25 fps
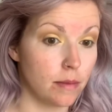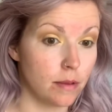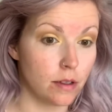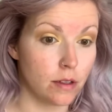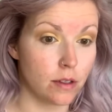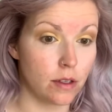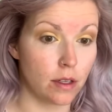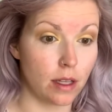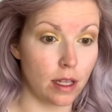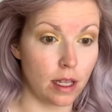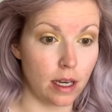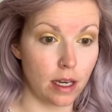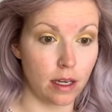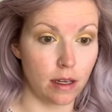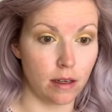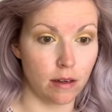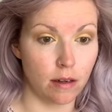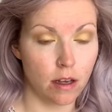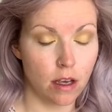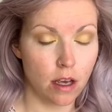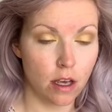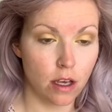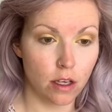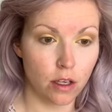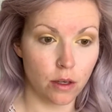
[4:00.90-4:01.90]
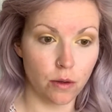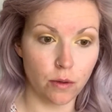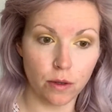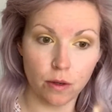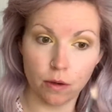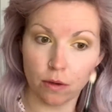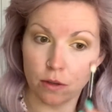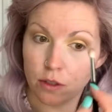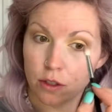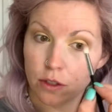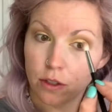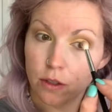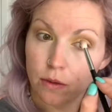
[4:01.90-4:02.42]
So then
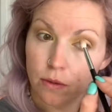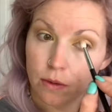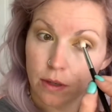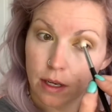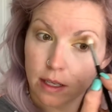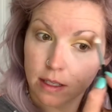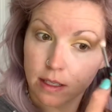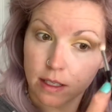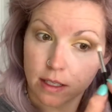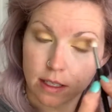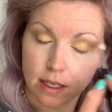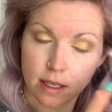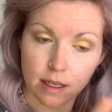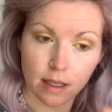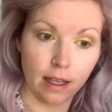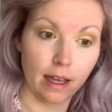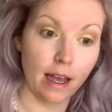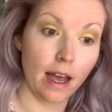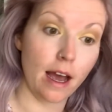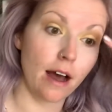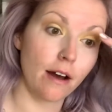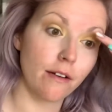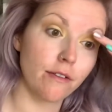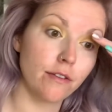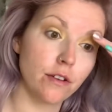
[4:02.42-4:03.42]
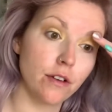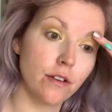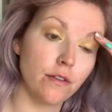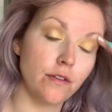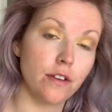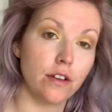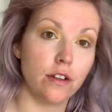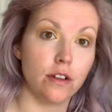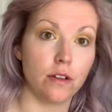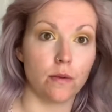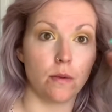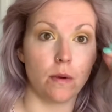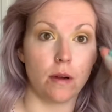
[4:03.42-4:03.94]
you don't necessarily have to if
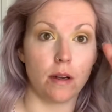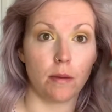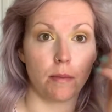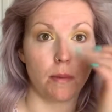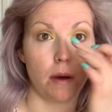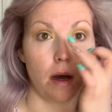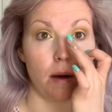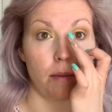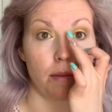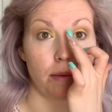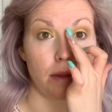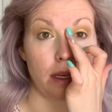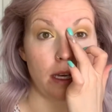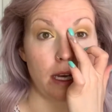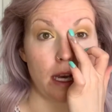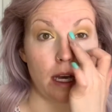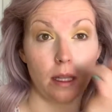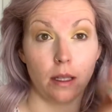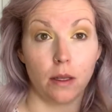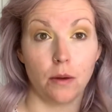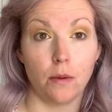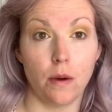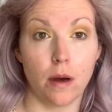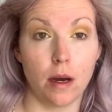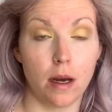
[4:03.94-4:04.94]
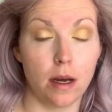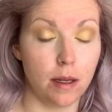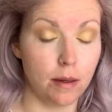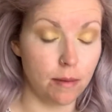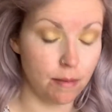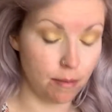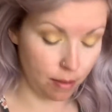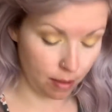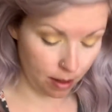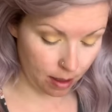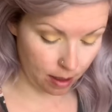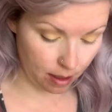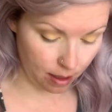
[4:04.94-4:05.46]
you just want to pop the yellow
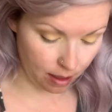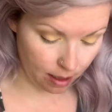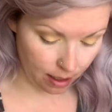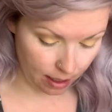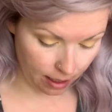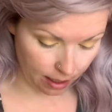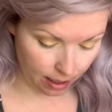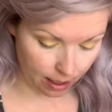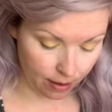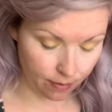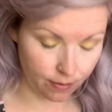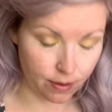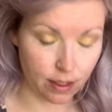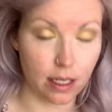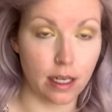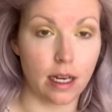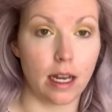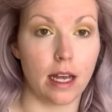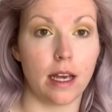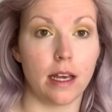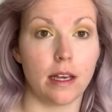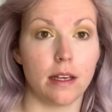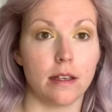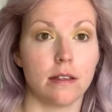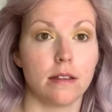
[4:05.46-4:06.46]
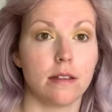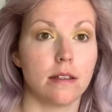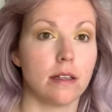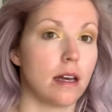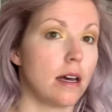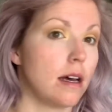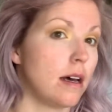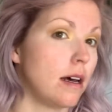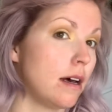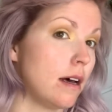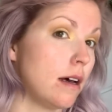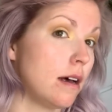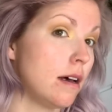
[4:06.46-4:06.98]
on, but it gives a nice
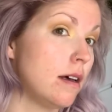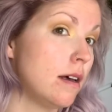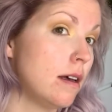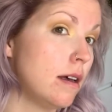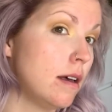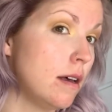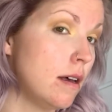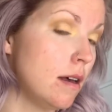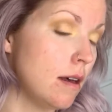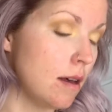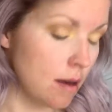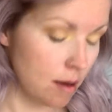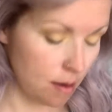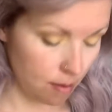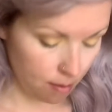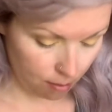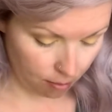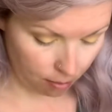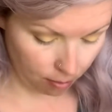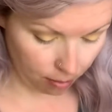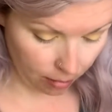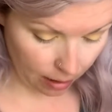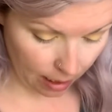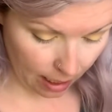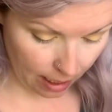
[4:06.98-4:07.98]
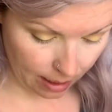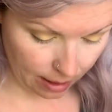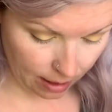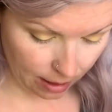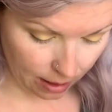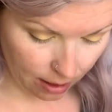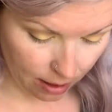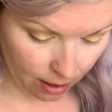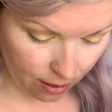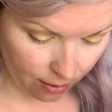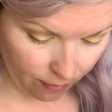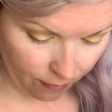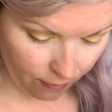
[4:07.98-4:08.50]

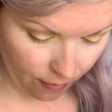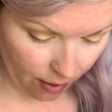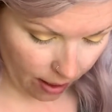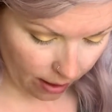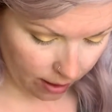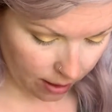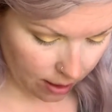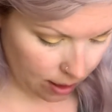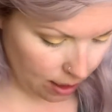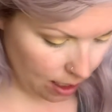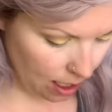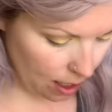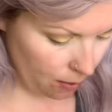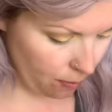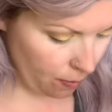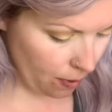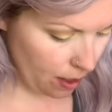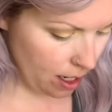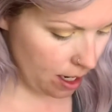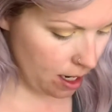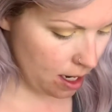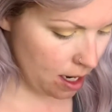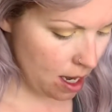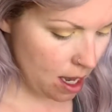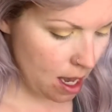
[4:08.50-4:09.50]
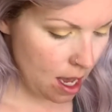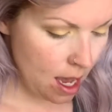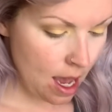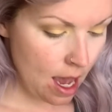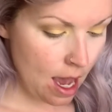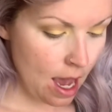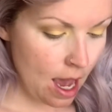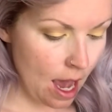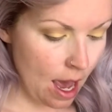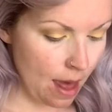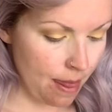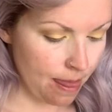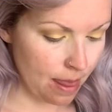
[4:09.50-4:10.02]
blended effect that way.
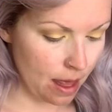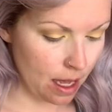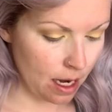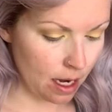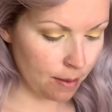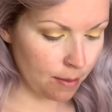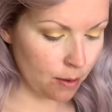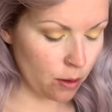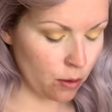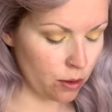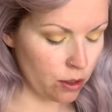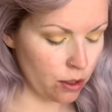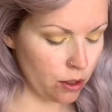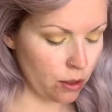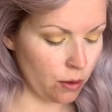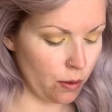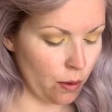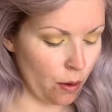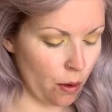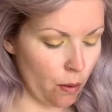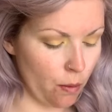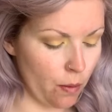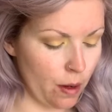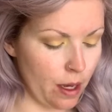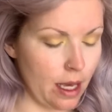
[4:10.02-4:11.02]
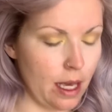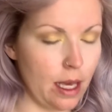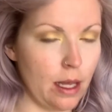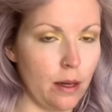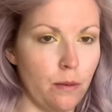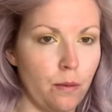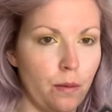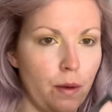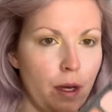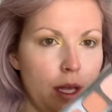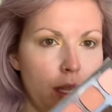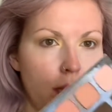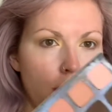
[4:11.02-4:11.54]
And then I'm going to go
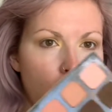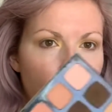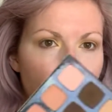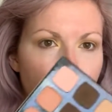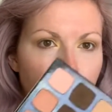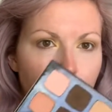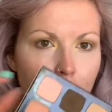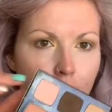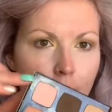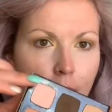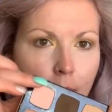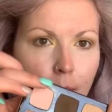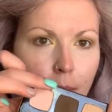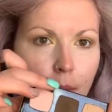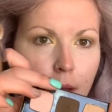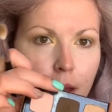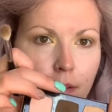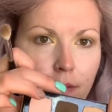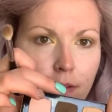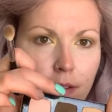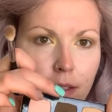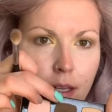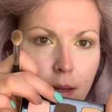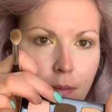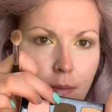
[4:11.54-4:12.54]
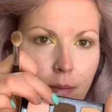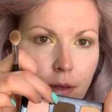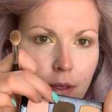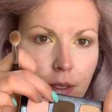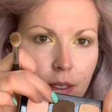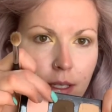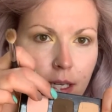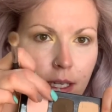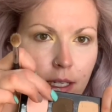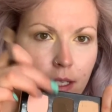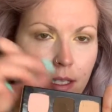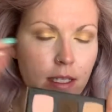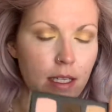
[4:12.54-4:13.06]
in with Lime Life's number
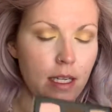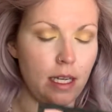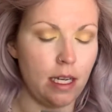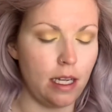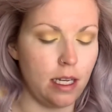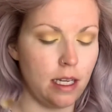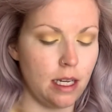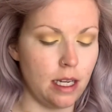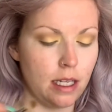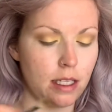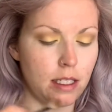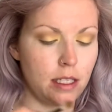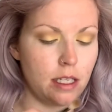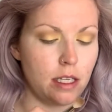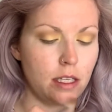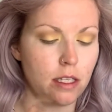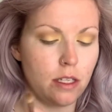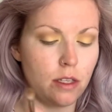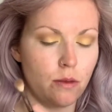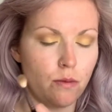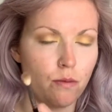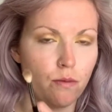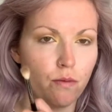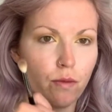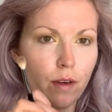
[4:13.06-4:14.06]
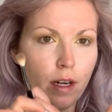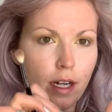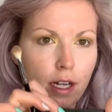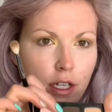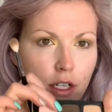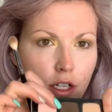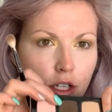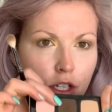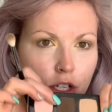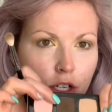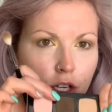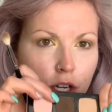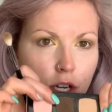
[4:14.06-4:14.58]
16. It's this
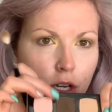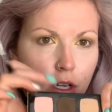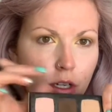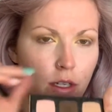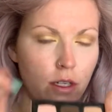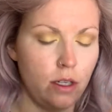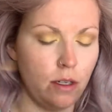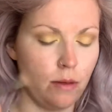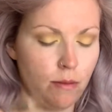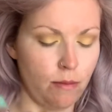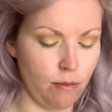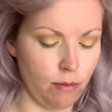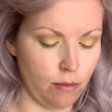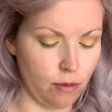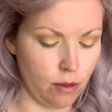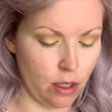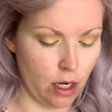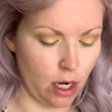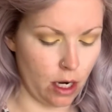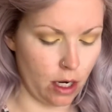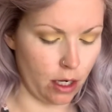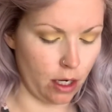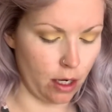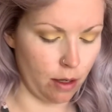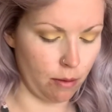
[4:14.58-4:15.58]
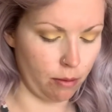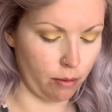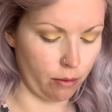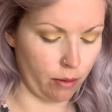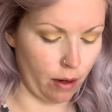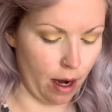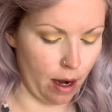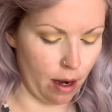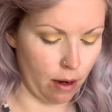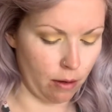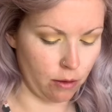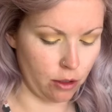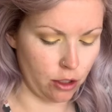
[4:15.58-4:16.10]
rich, darker
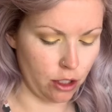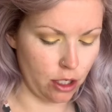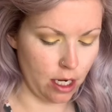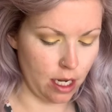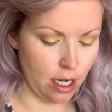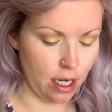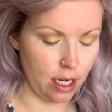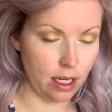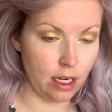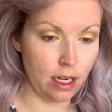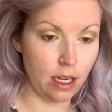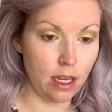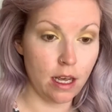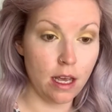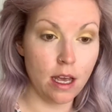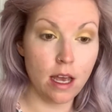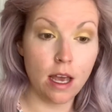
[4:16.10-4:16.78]
brown shade.